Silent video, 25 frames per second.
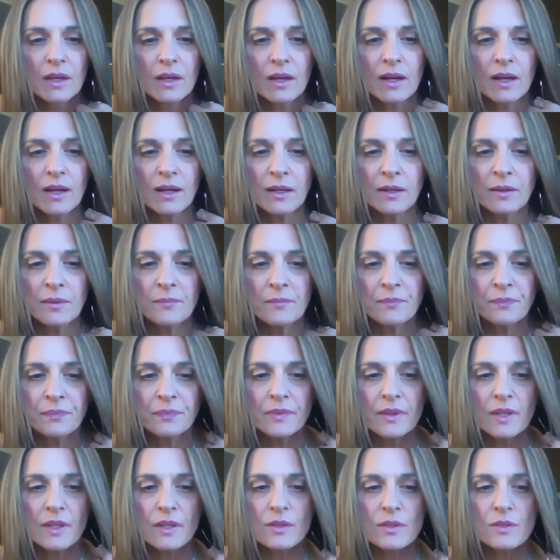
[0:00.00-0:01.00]

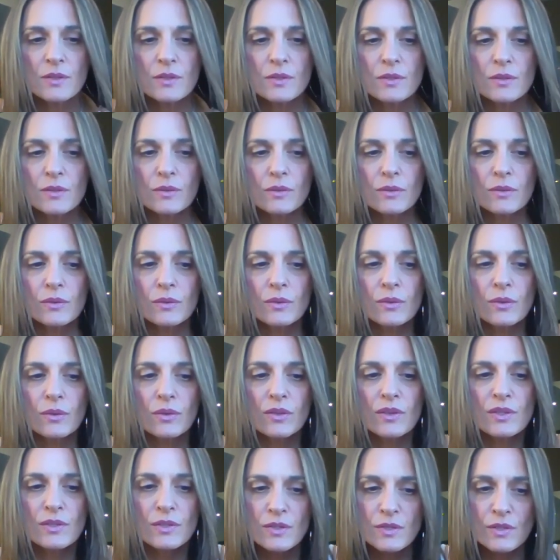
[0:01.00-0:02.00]

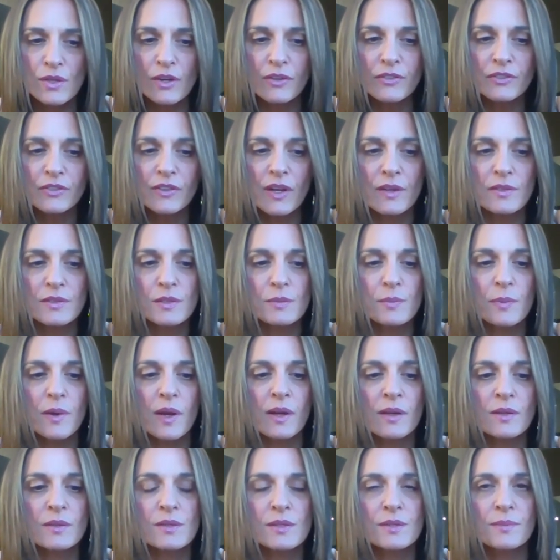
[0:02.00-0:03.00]
The soft
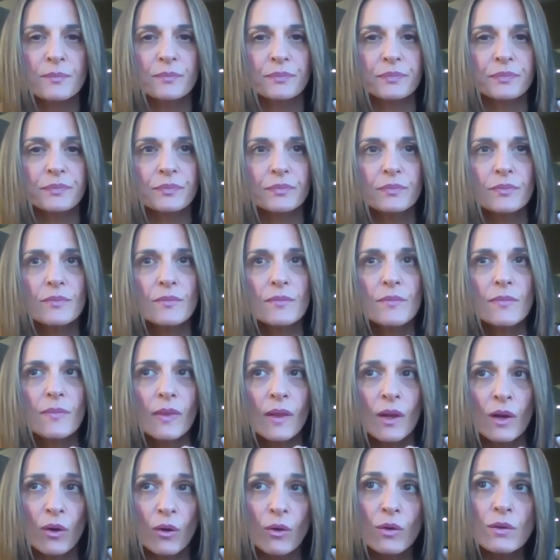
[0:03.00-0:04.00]
aspects
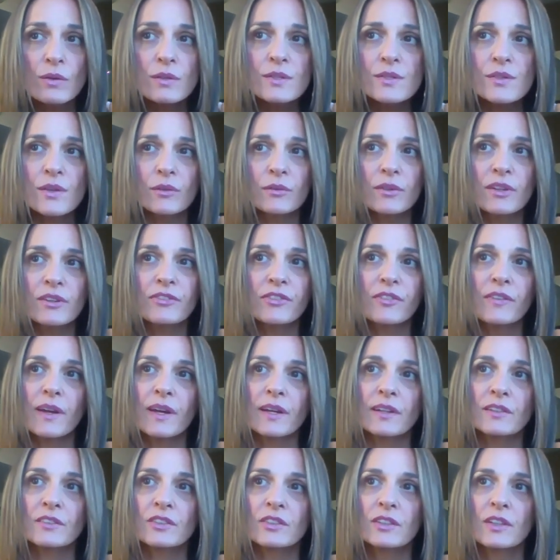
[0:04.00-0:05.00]
also
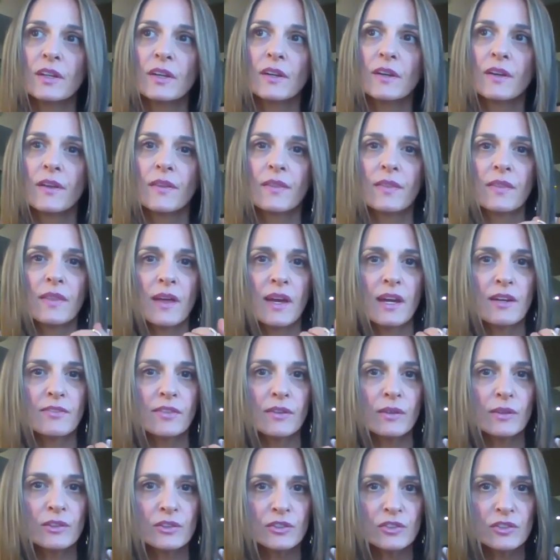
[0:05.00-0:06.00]
reflect the
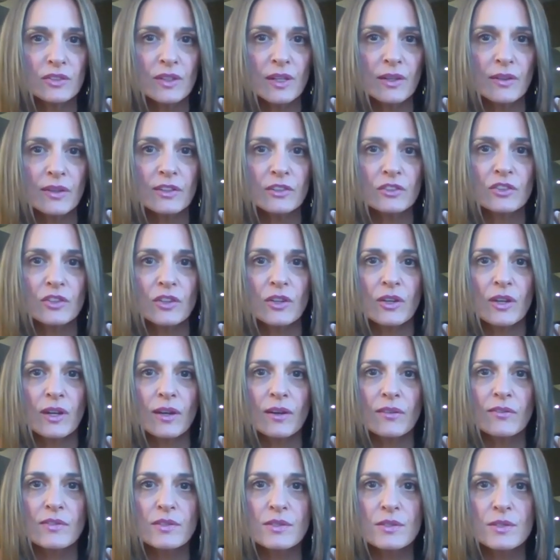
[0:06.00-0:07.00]
evolutionary journey
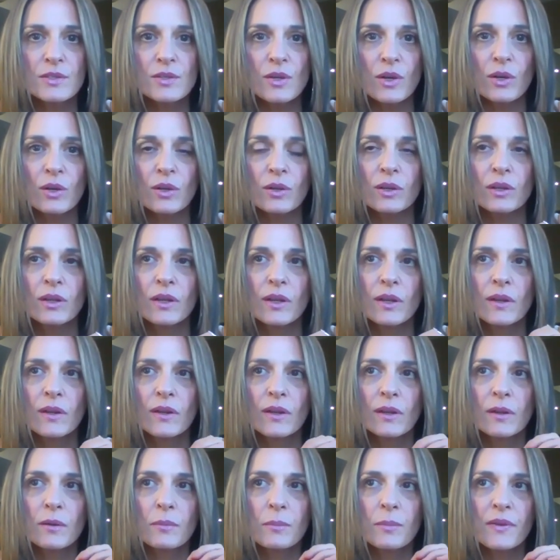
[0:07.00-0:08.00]
of the soul,
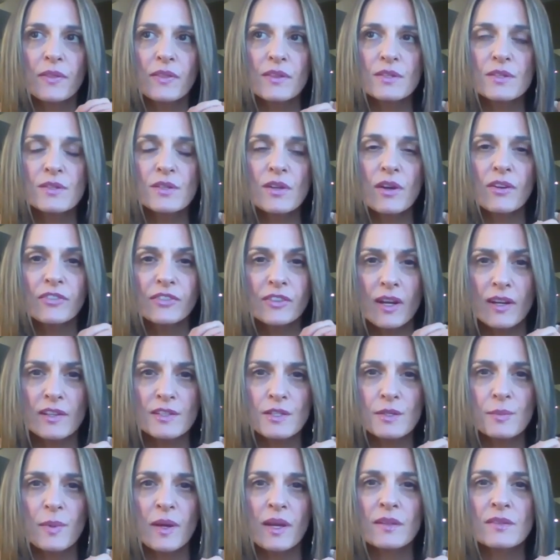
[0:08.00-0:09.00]
but the soft
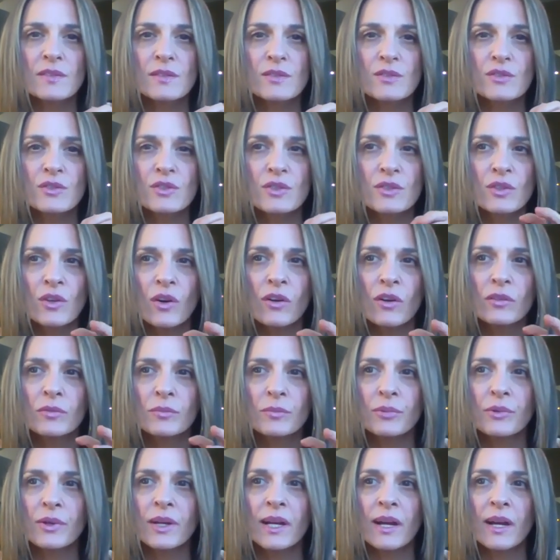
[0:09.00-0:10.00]
aspects do not
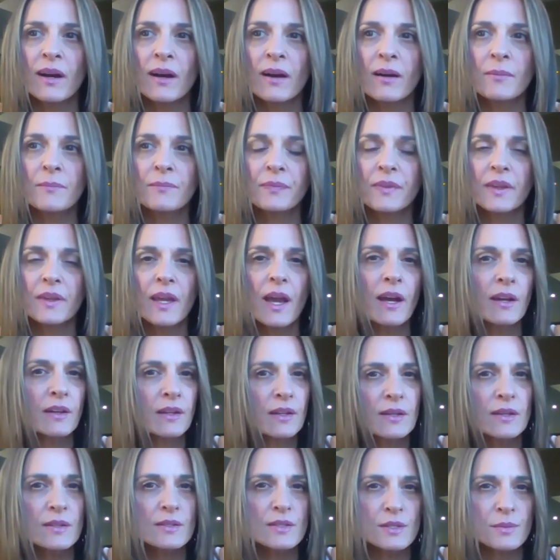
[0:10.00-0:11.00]
bring up
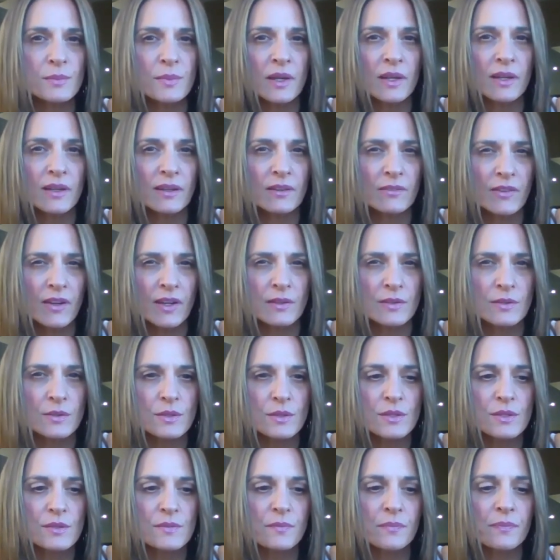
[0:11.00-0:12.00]
cataclysmic
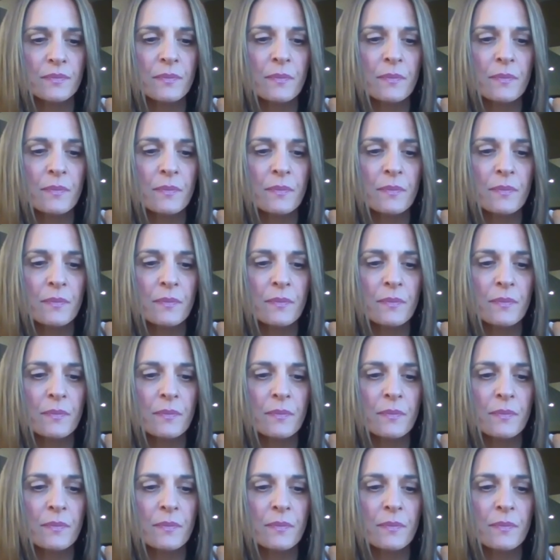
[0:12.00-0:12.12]
events.